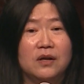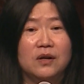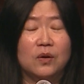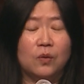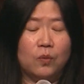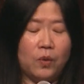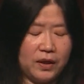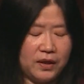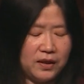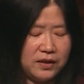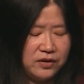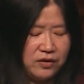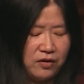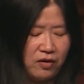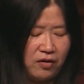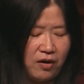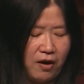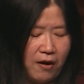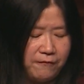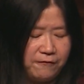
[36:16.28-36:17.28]
what is your
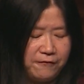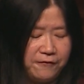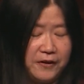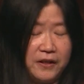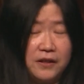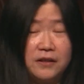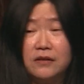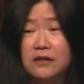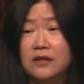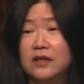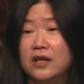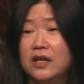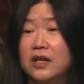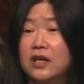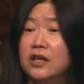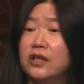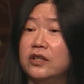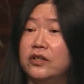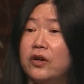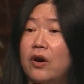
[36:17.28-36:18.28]
comfort?
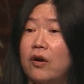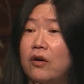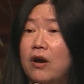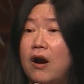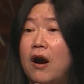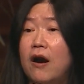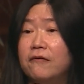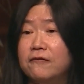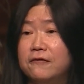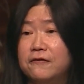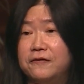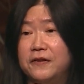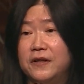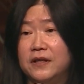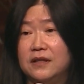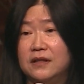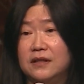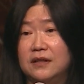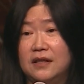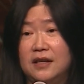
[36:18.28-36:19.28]
Your comfort
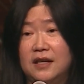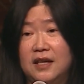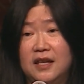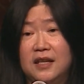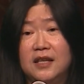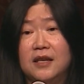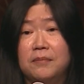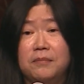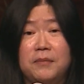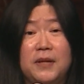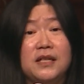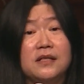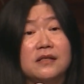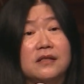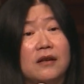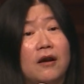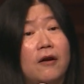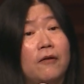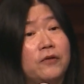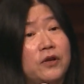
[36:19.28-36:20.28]
in the
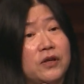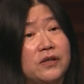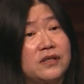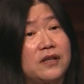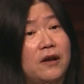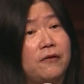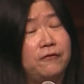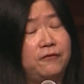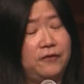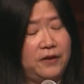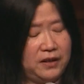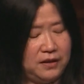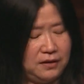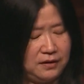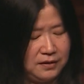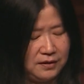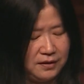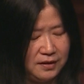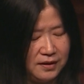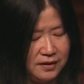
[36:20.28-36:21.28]
midst of your suffering
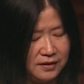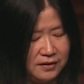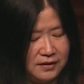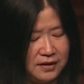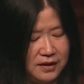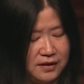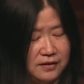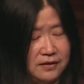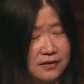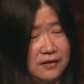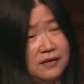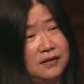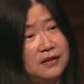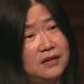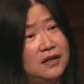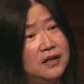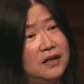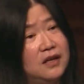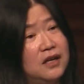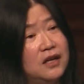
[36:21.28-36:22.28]
is this
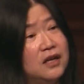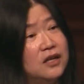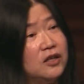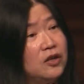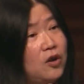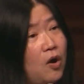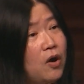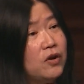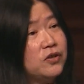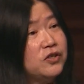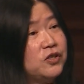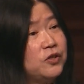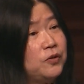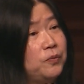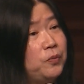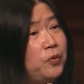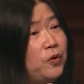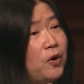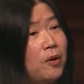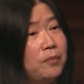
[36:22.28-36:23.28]
God's
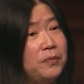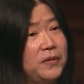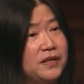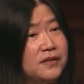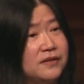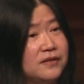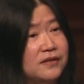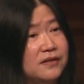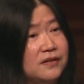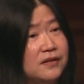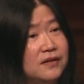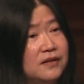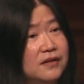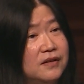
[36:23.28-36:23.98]
promise,